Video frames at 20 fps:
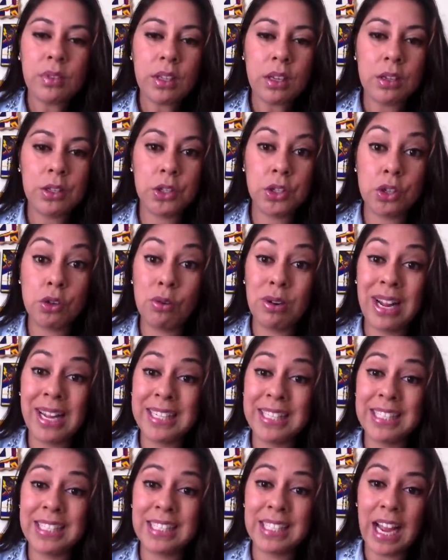So what I
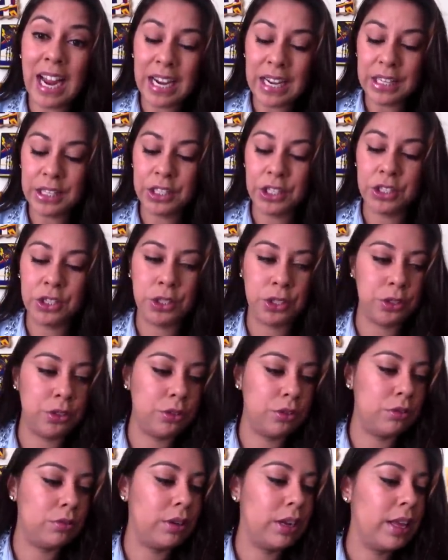decided to
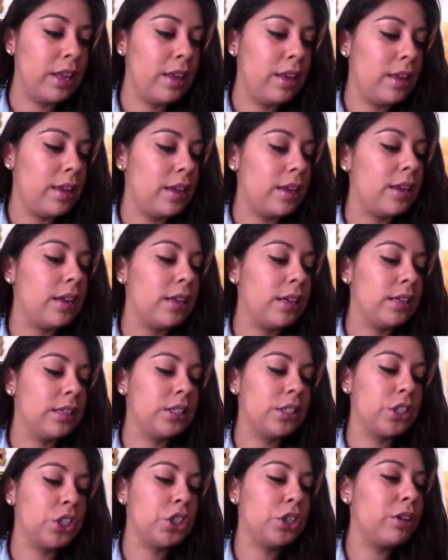do
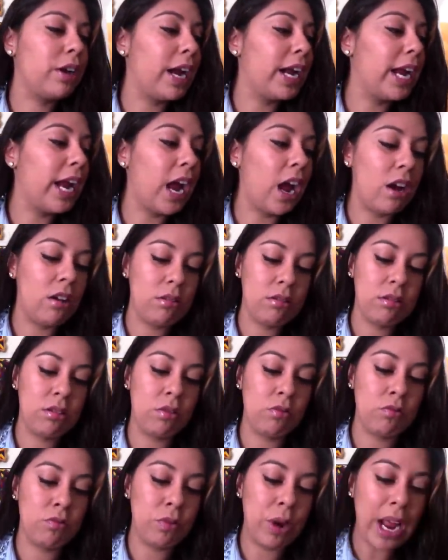is try out
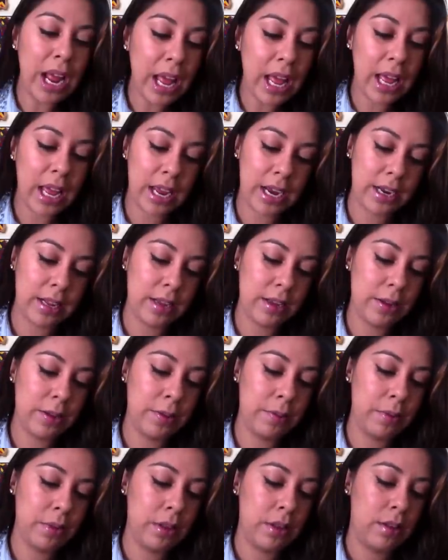the red
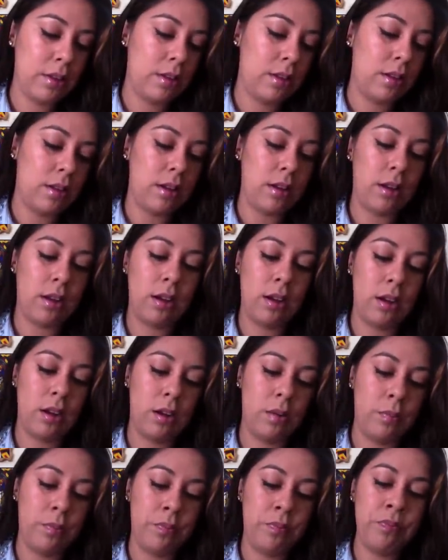
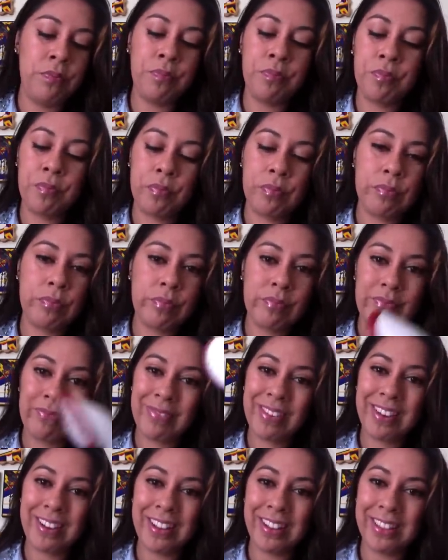
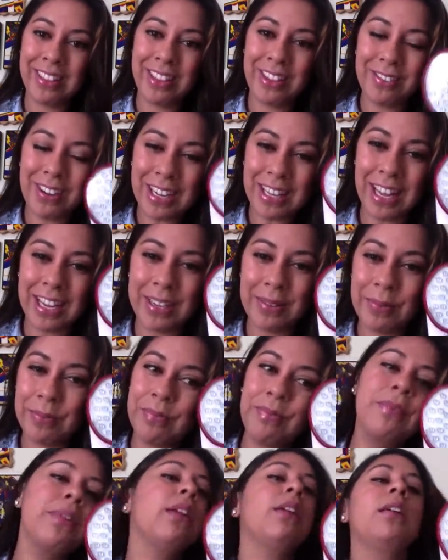light.
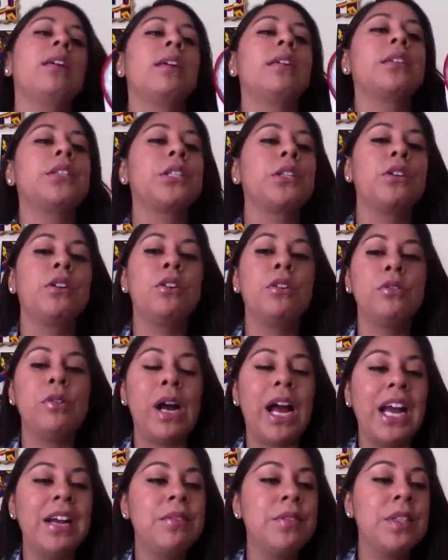So
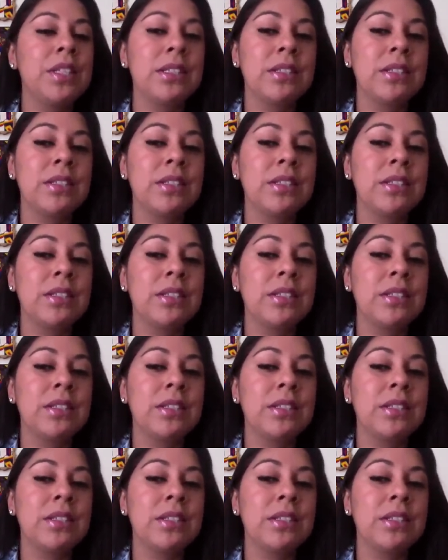I've